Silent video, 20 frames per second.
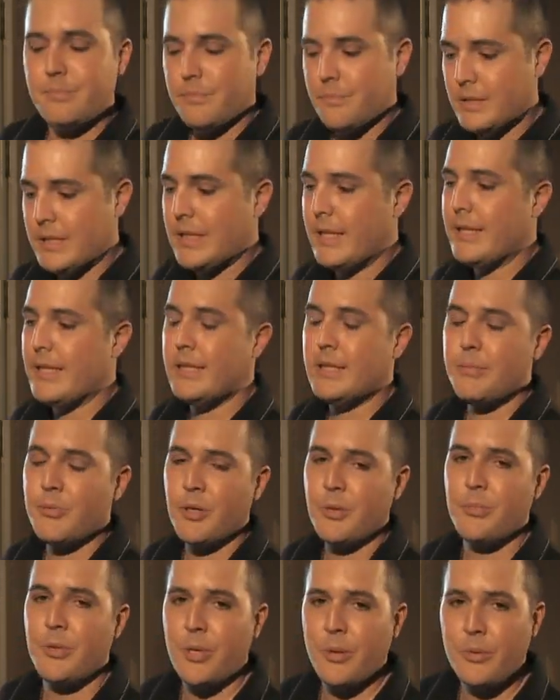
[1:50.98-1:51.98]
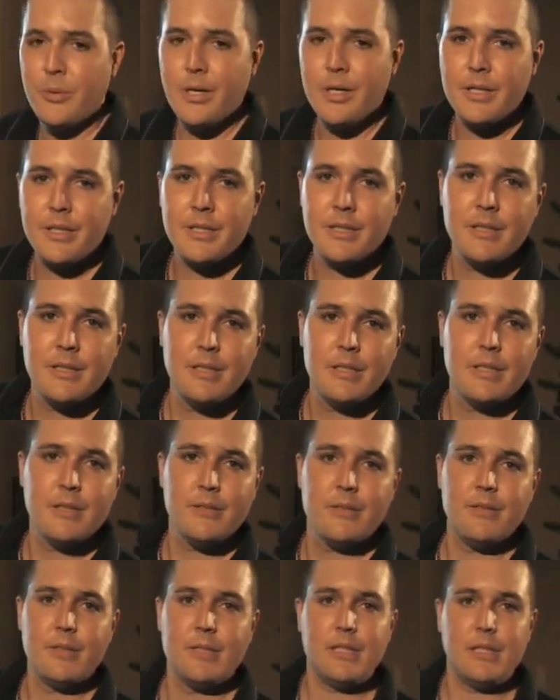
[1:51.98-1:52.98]
said they smelled marijuana,
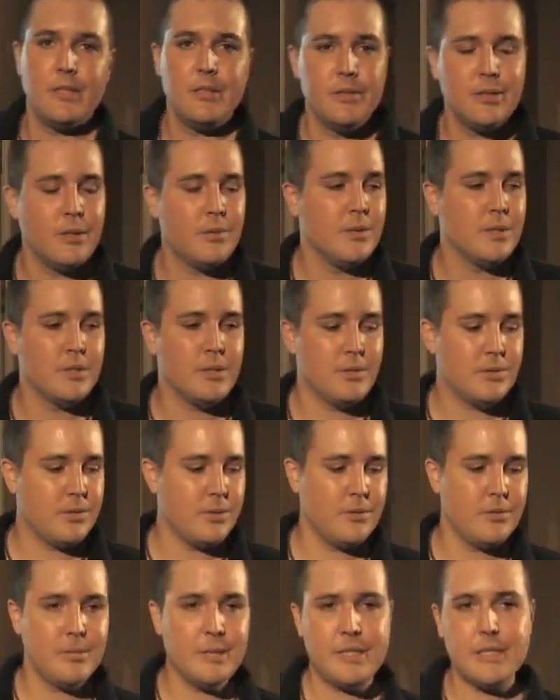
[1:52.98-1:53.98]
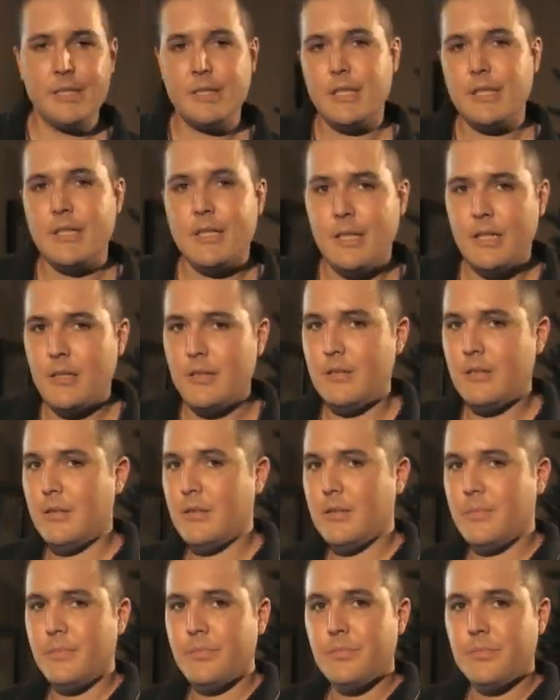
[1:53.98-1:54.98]
which I knew that wasn't true because I got
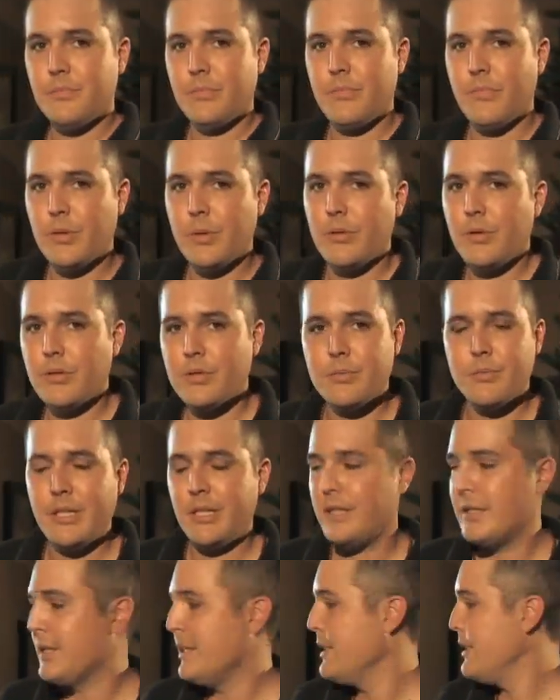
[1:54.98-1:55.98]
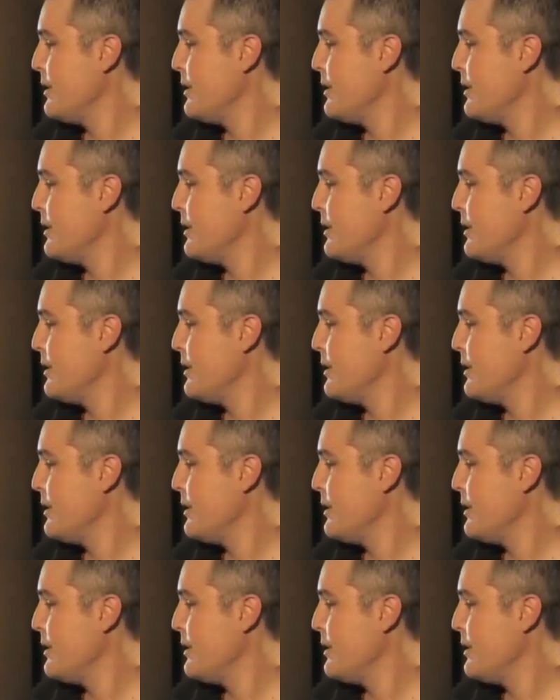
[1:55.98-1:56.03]
rosemary